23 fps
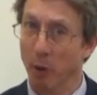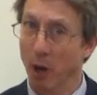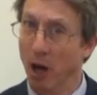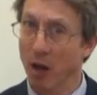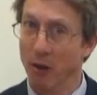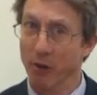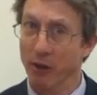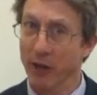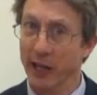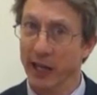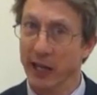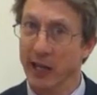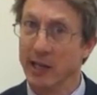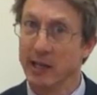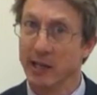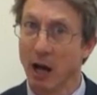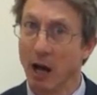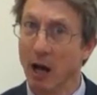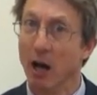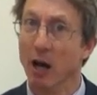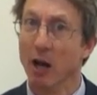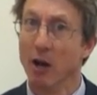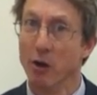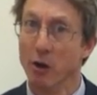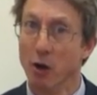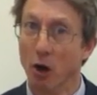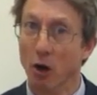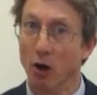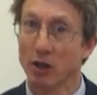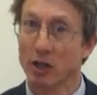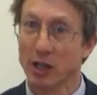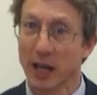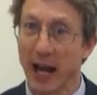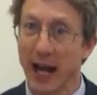but these are
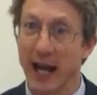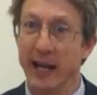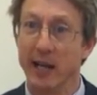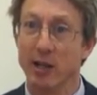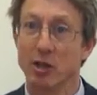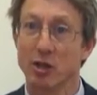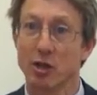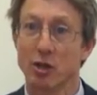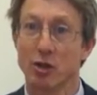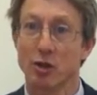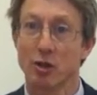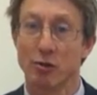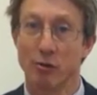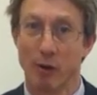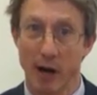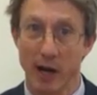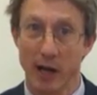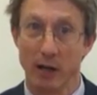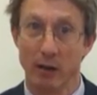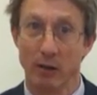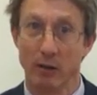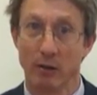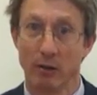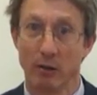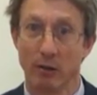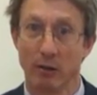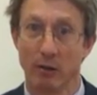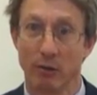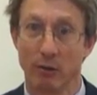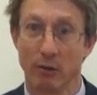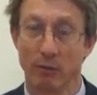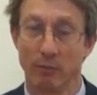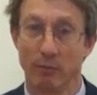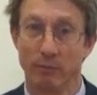not a
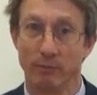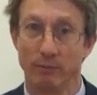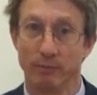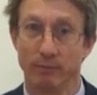strength.